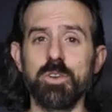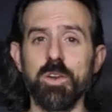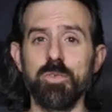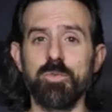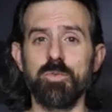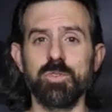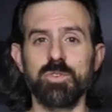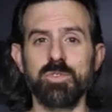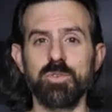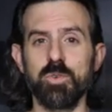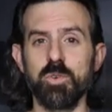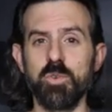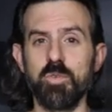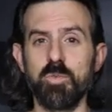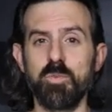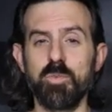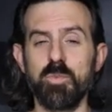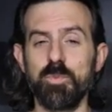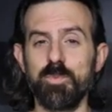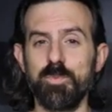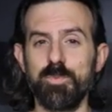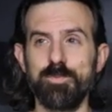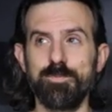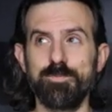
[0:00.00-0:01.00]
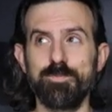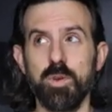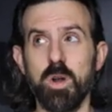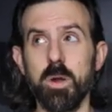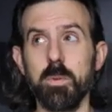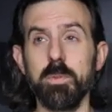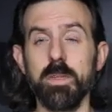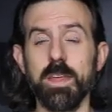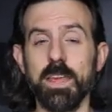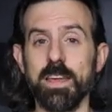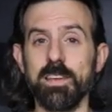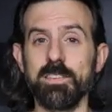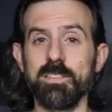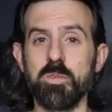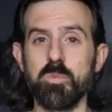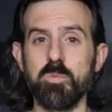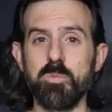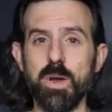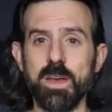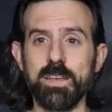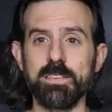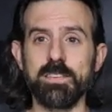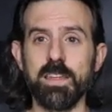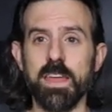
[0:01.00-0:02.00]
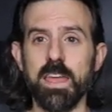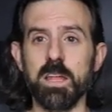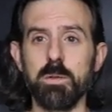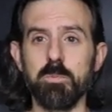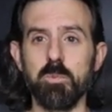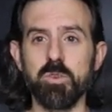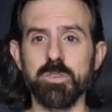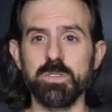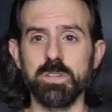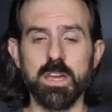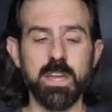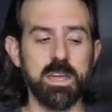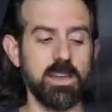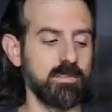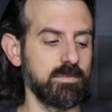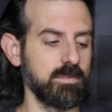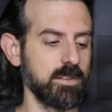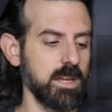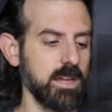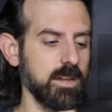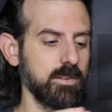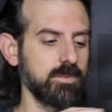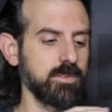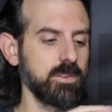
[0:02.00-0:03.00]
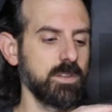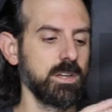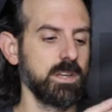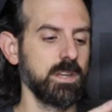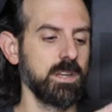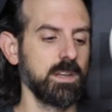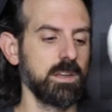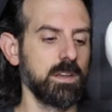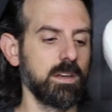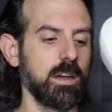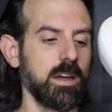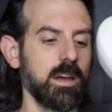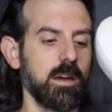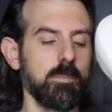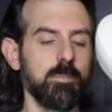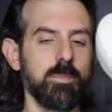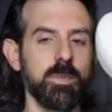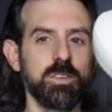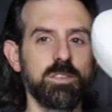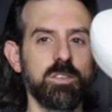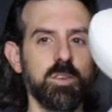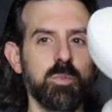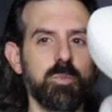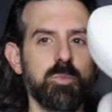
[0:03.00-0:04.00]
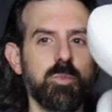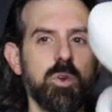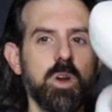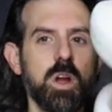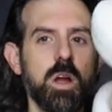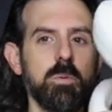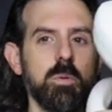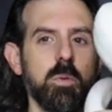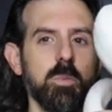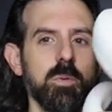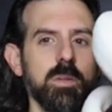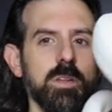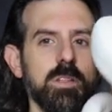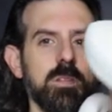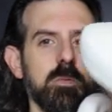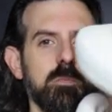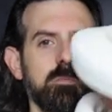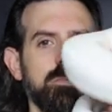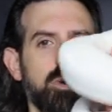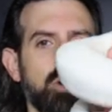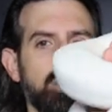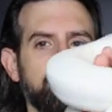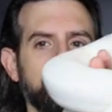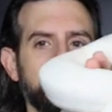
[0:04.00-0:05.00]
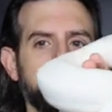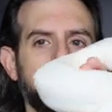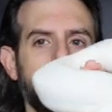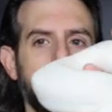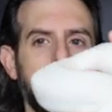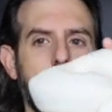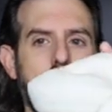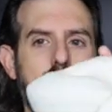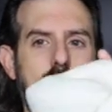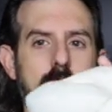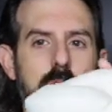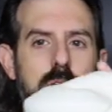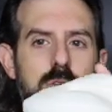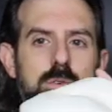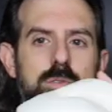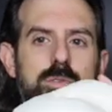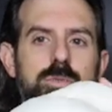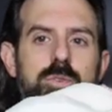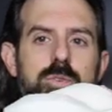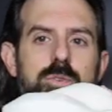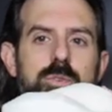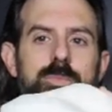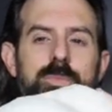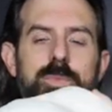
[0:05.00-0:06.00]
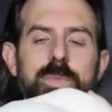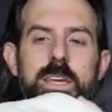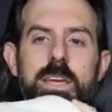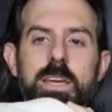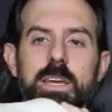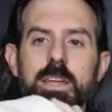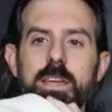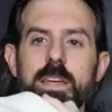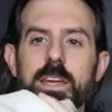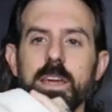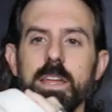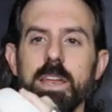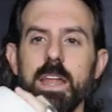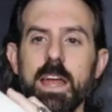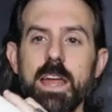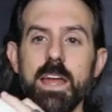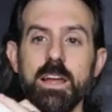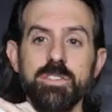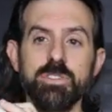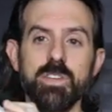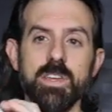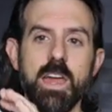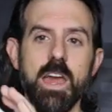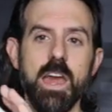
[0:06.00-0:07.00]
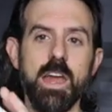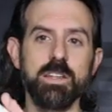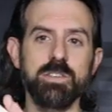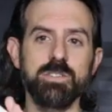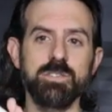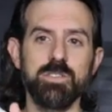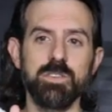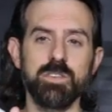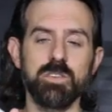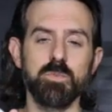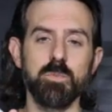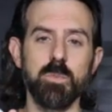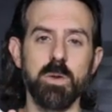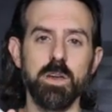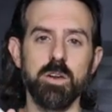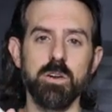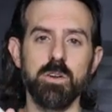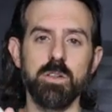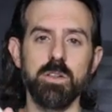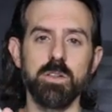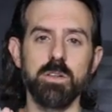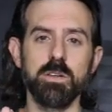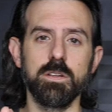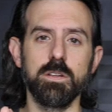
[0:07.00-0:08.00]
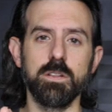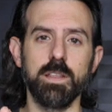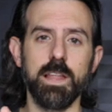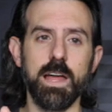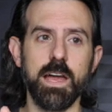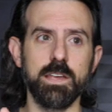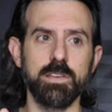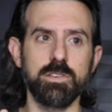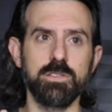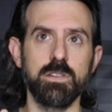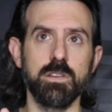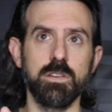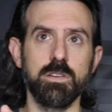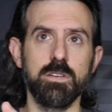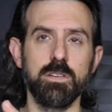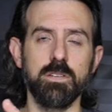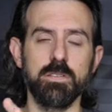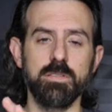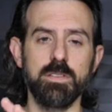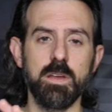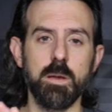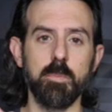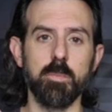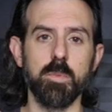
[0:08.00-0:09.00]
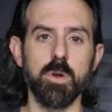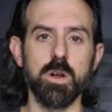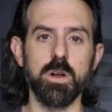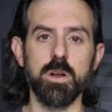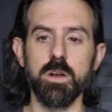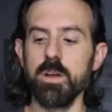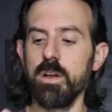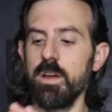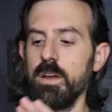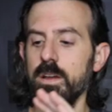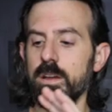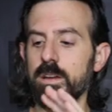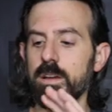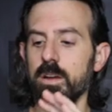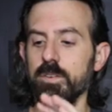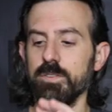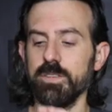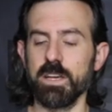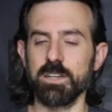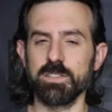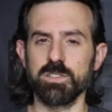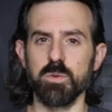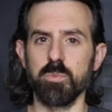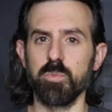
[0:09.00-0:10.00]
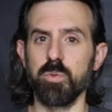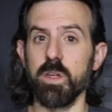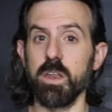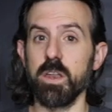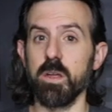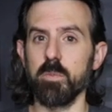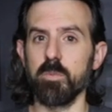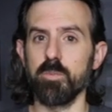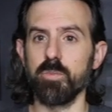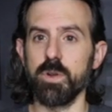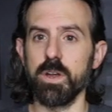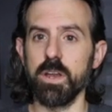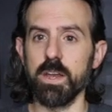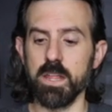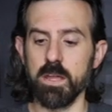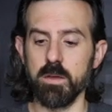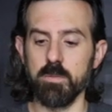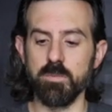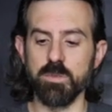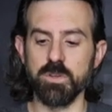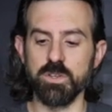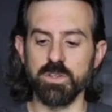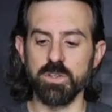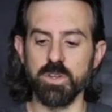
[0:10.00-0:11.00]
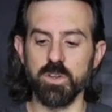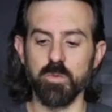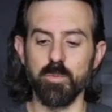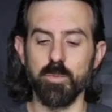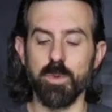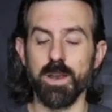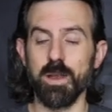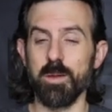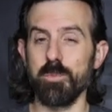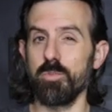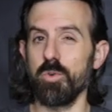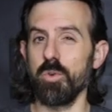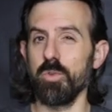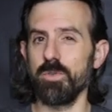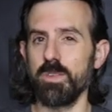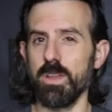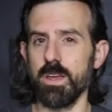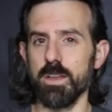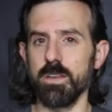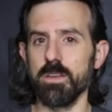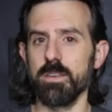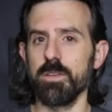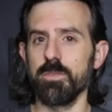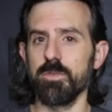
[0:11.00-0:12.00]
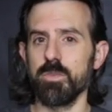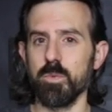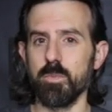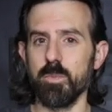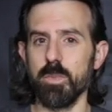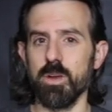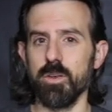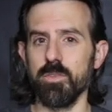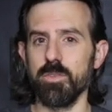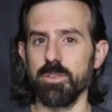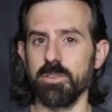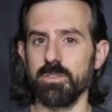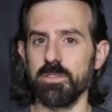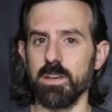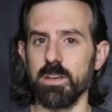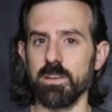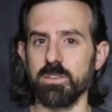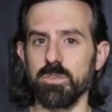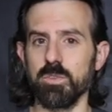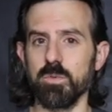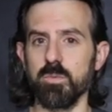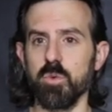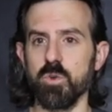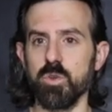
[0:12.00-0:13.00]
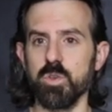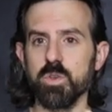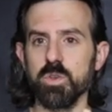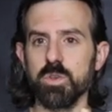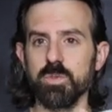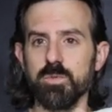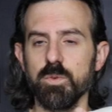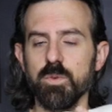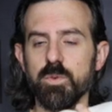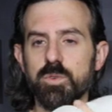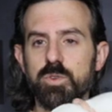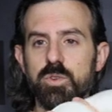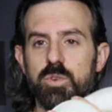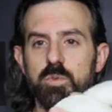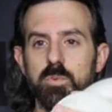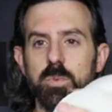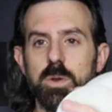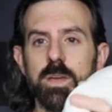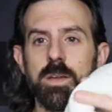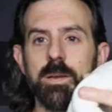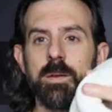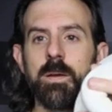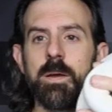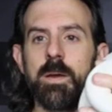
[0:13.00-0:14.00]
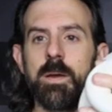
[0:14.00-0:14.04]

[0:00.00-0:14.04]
off with sort of probably, I guess, the best animals I have left. This is probably the most powerful. And I actually hatched this male last December. I was actually planning on breeding him this year, but I proved out a different male that's actually more useful to me.